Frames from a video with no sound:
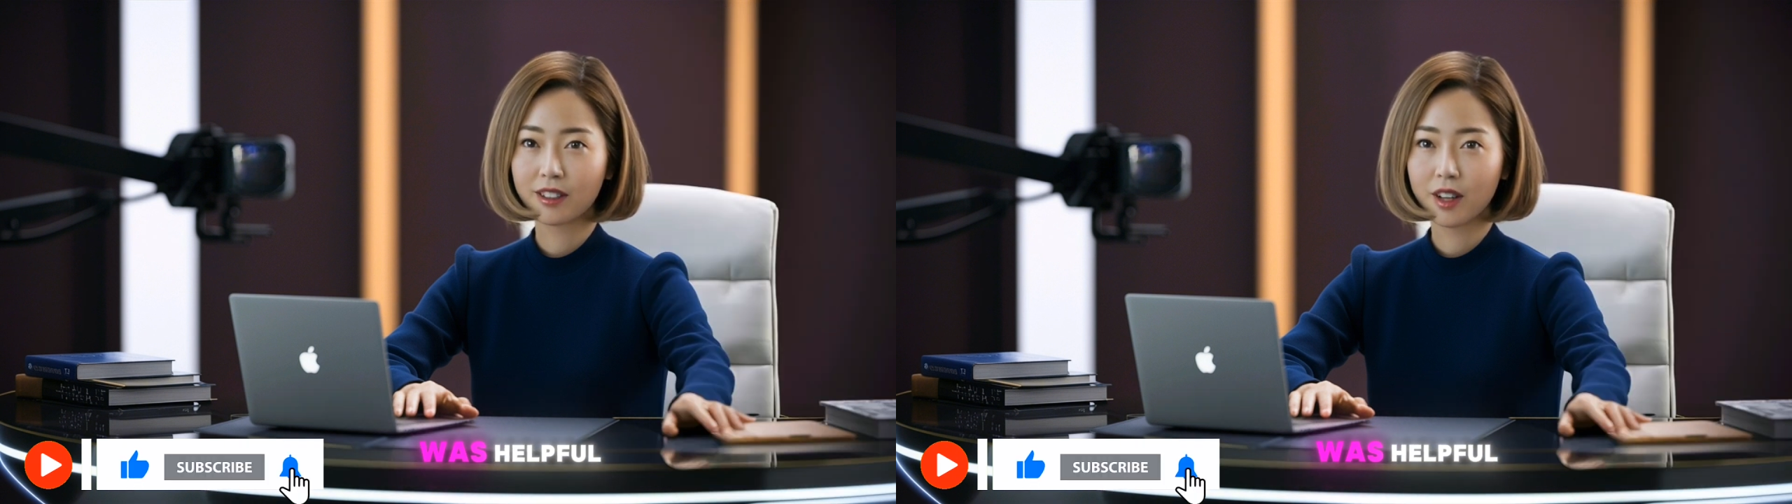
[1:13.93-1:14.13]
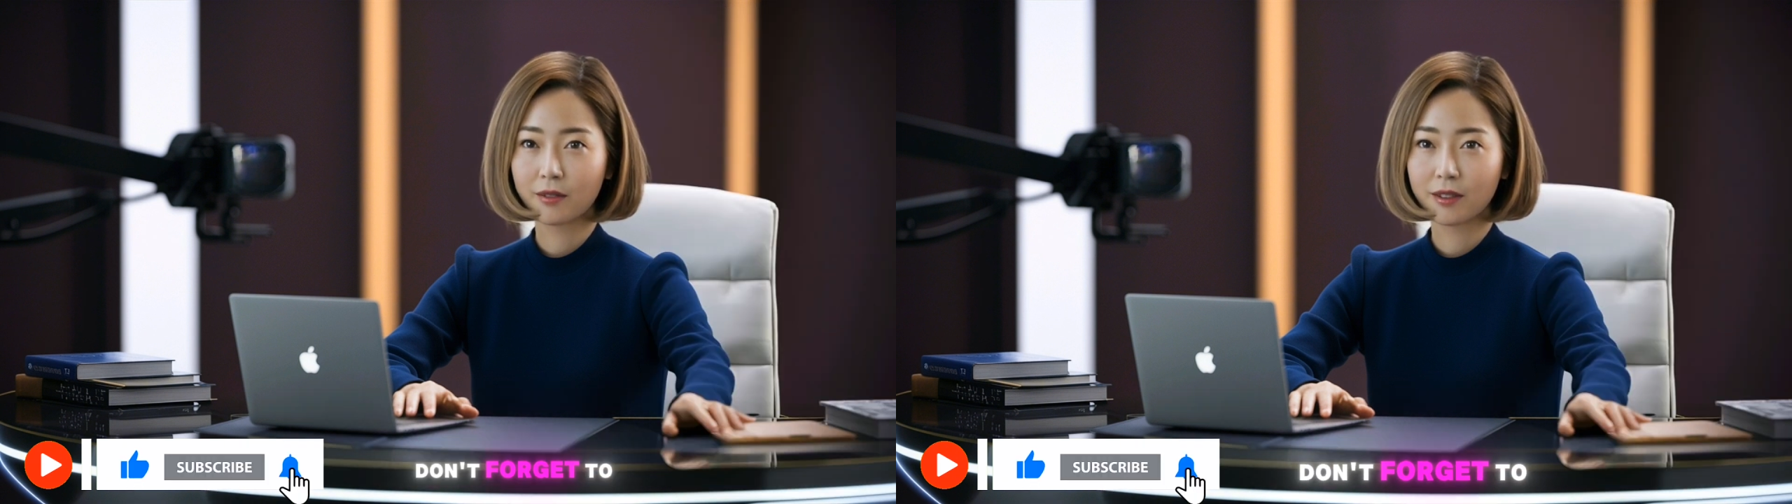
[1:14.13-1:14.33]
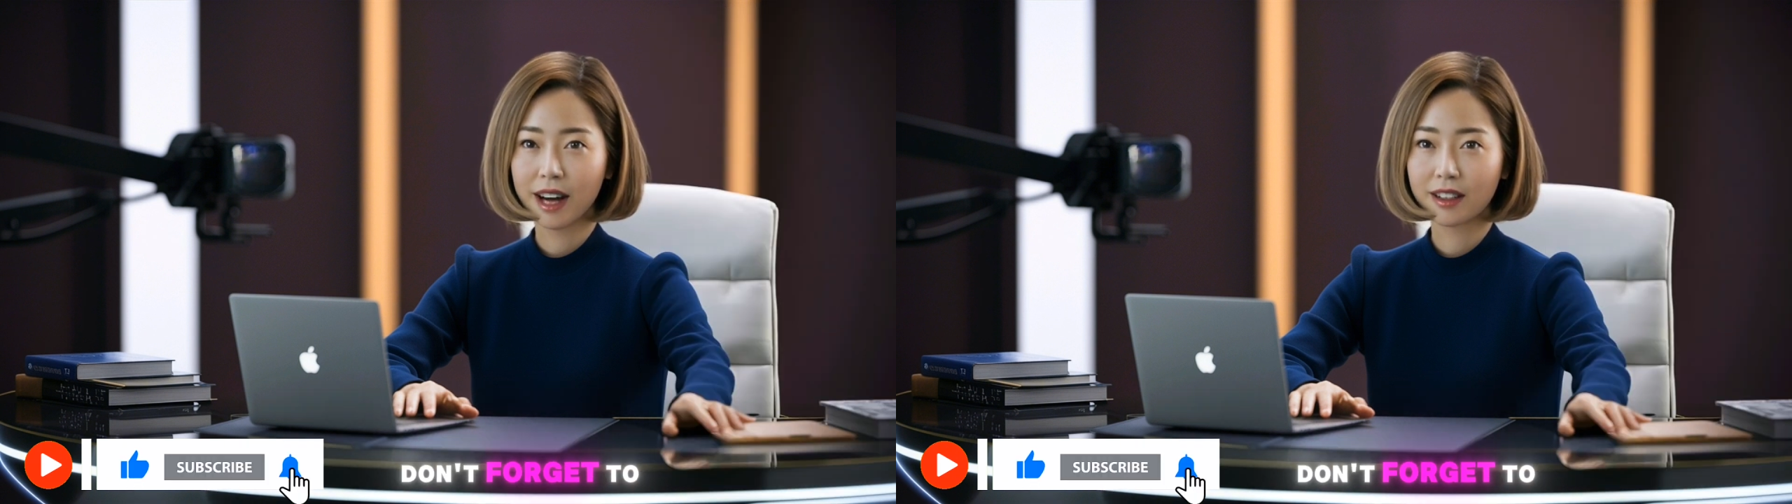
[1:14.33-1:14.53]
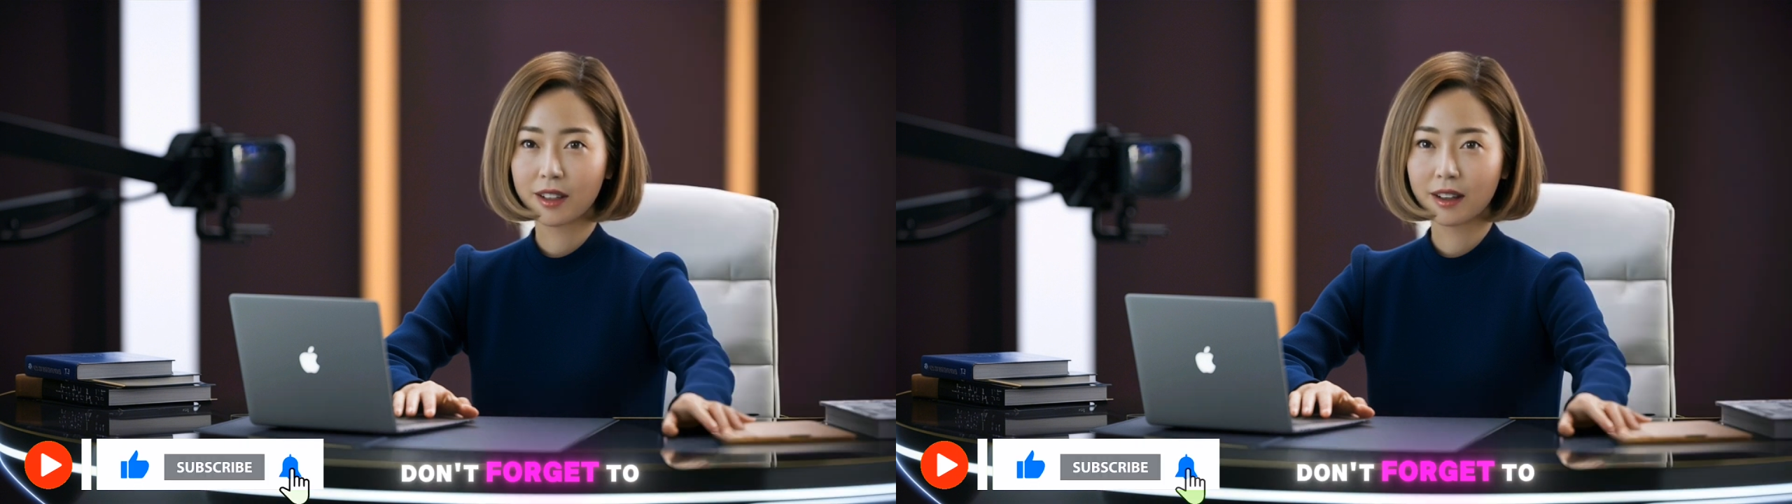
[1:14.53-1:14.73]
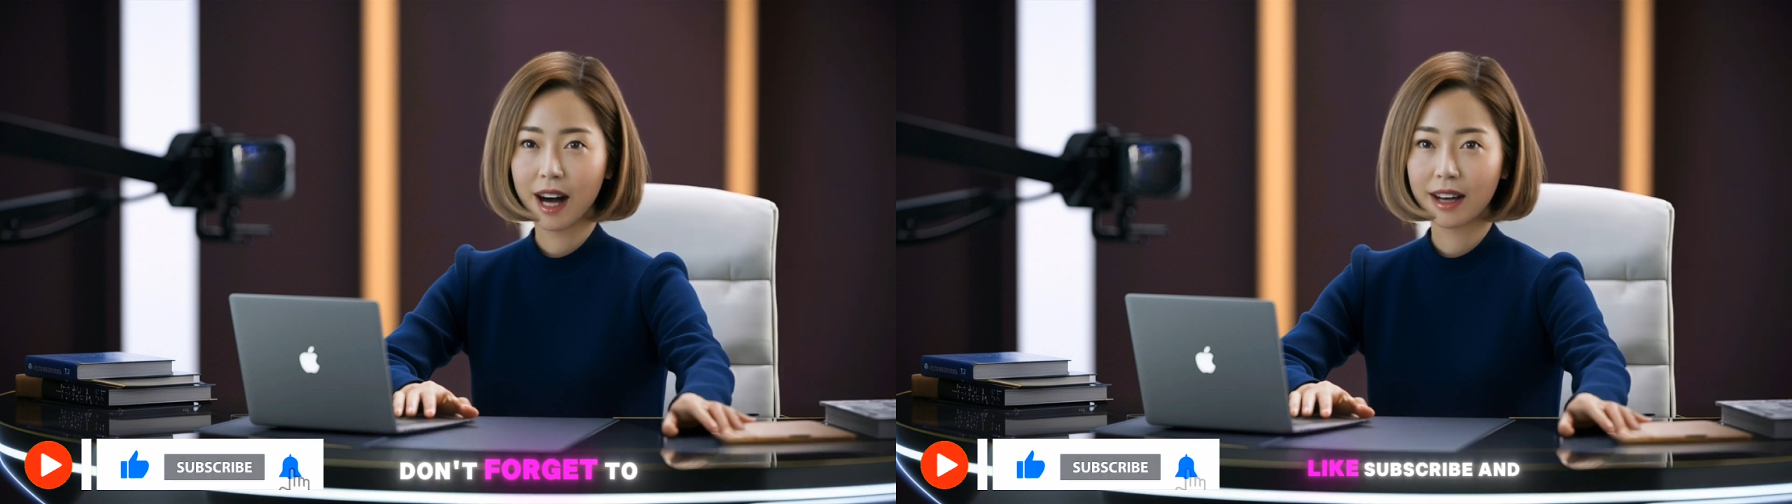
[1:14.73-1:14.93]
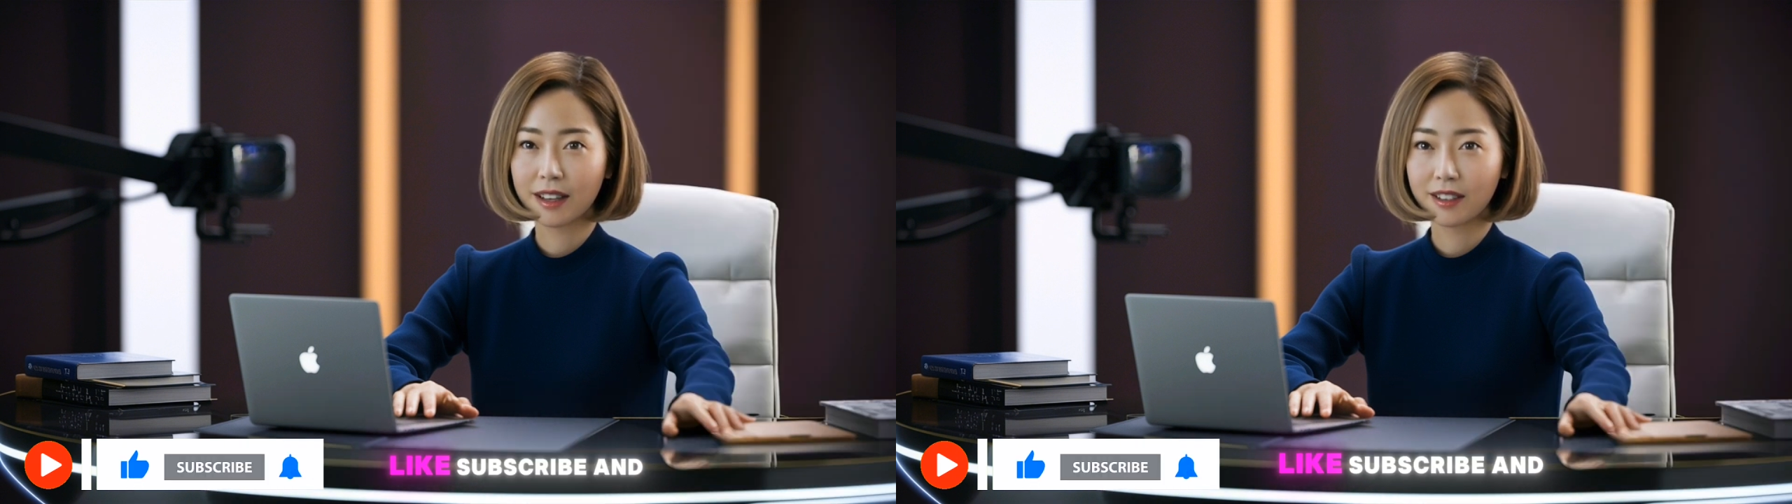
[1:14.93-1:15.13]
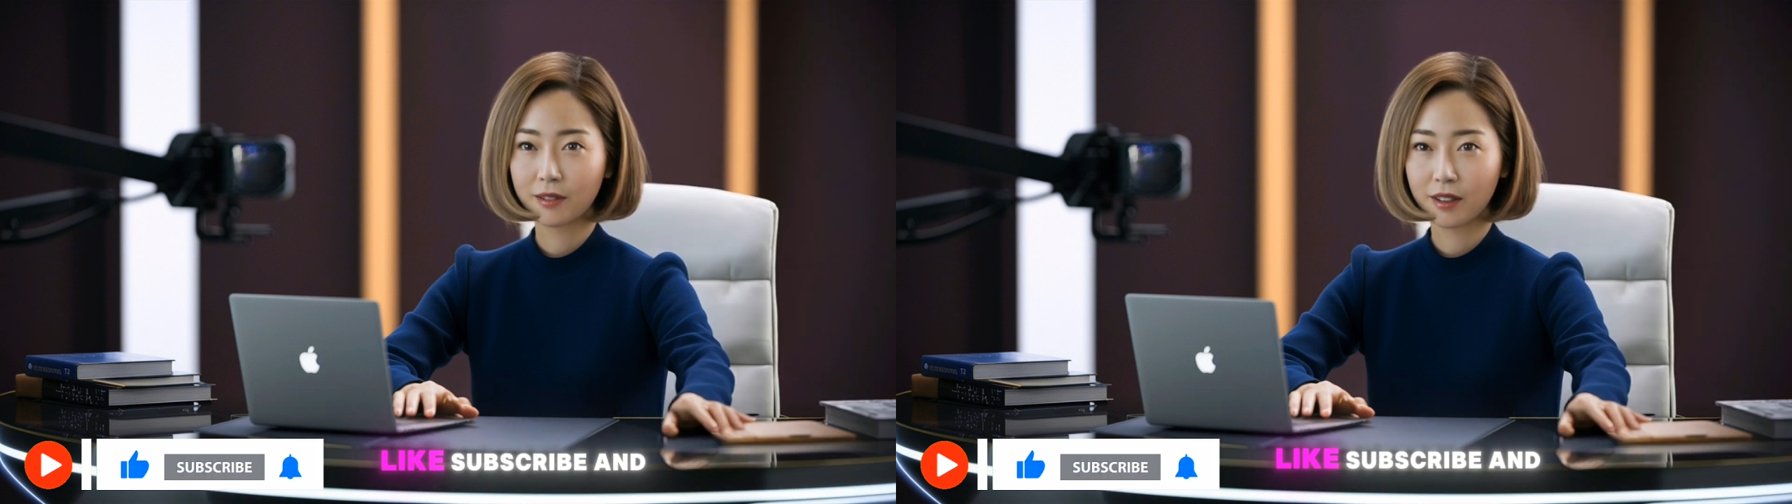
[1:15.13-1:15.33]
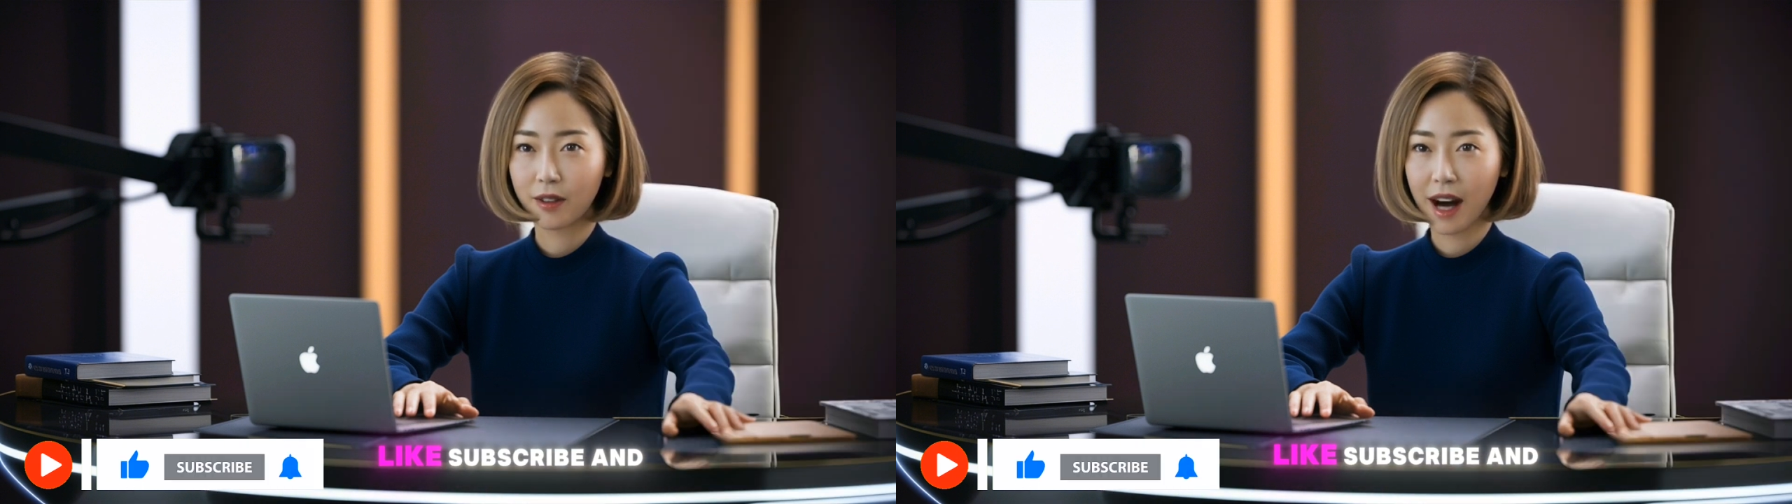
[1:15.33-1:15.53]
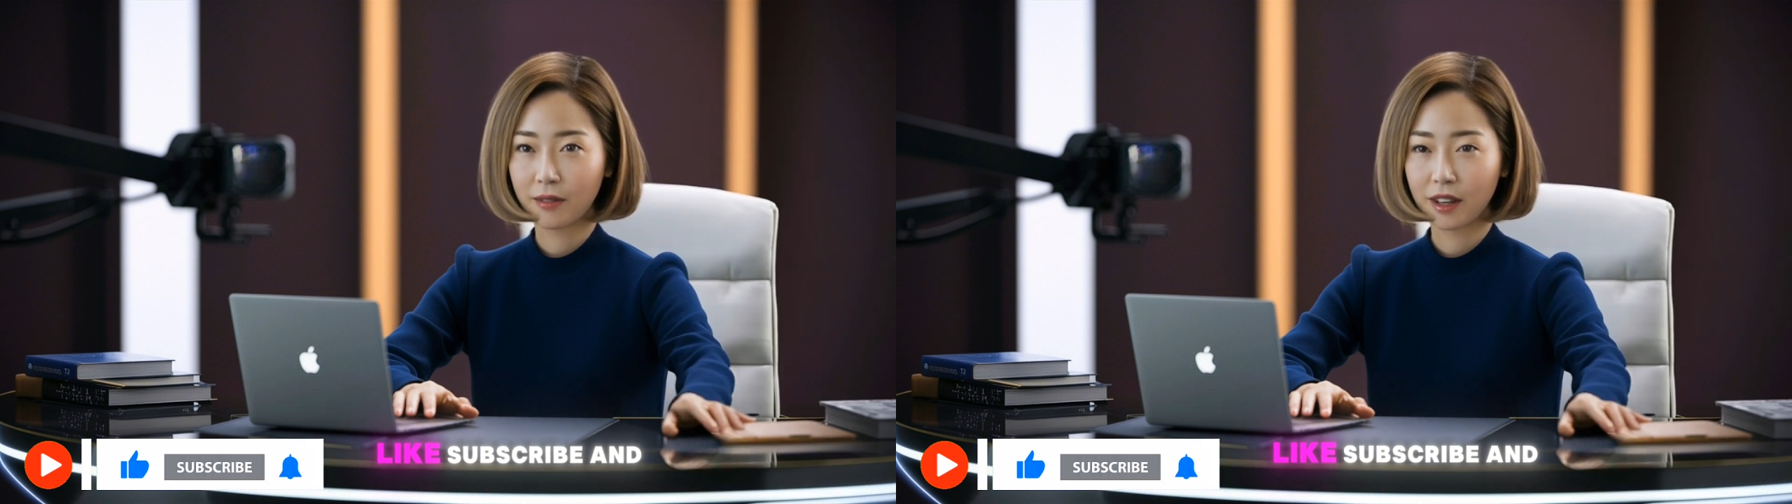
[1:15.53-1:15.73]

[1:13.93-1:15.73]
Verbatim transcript: don't forget to like, subscribe,